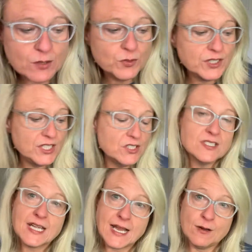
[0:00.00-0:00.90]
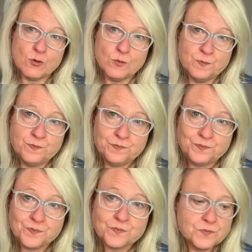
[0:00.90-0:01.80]
really good title.
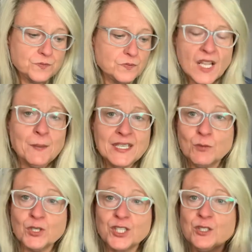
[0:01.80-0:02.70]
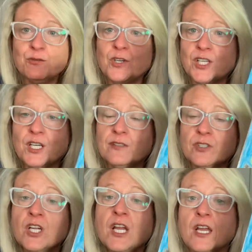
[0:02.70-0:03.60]
I mean, a really good front
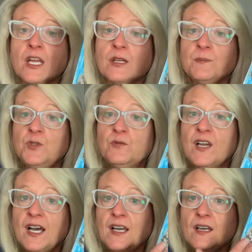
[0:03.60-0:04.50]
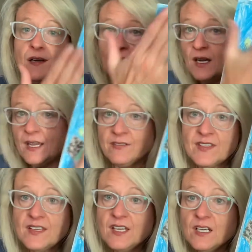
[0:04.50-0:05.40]
cover. You've got
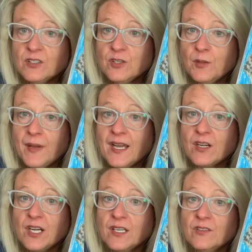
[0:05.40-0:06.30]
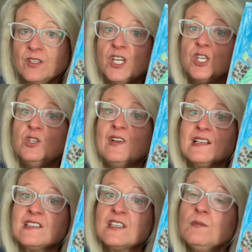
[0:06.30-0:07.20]
everything colored on the background. You've got
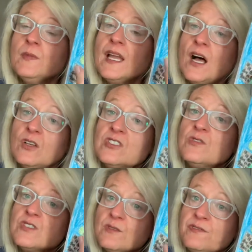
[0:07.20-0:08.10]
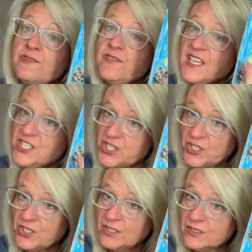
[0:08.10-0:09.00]
also some
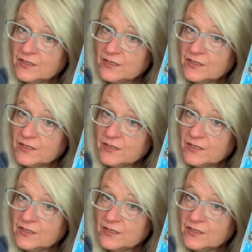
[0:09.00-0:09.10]
feature